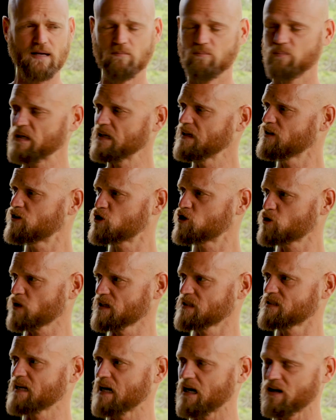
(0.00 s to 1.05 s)
be
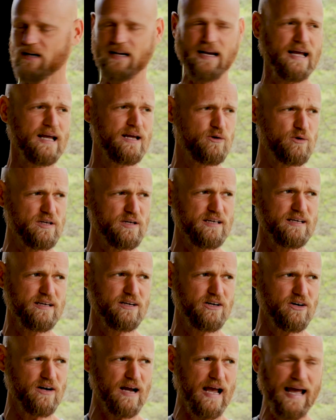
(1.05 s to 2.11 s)
stressed out and angry
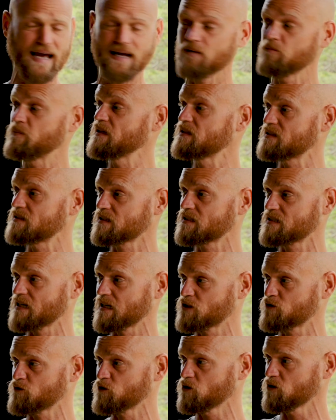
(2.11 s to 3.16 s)
here and be
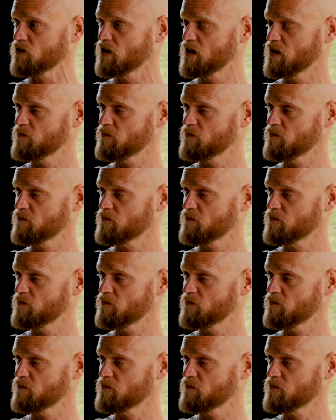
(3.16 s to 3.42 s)
successful,